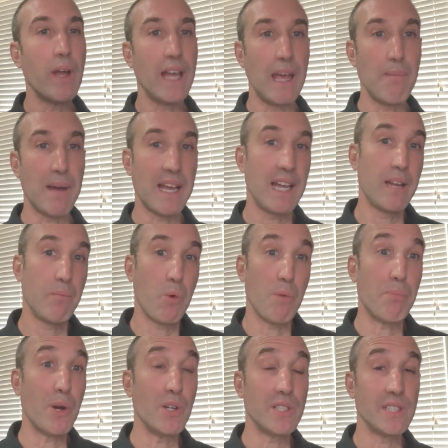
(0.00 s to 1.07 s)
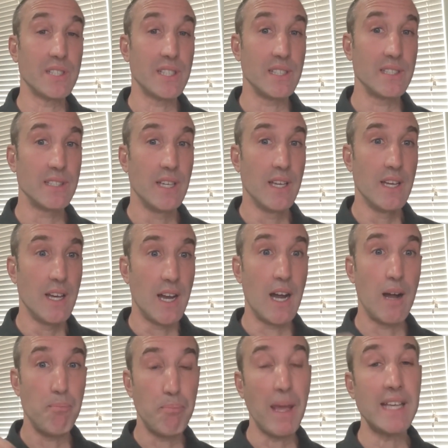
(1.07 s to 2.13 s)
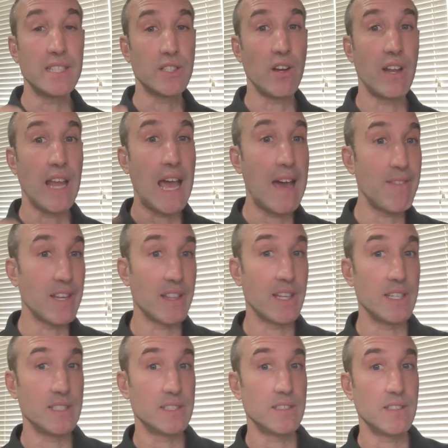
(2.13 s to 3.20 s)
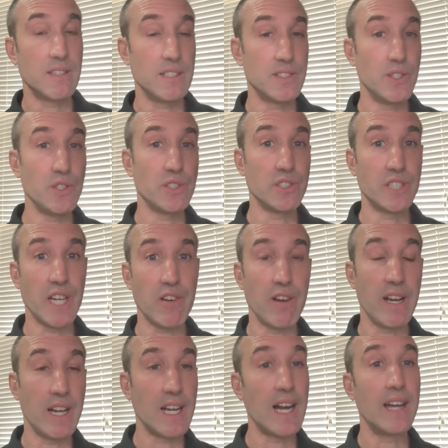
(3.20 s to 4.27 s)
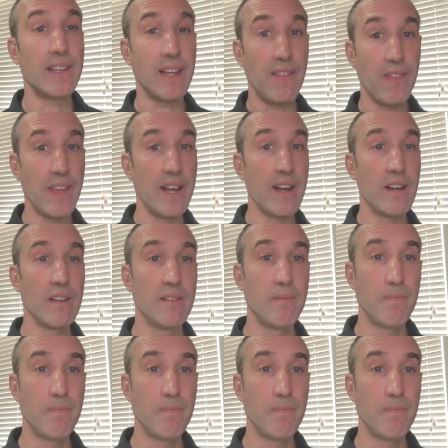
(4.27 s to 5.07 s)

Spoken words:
am I getting more purchases based on having this user generated content there?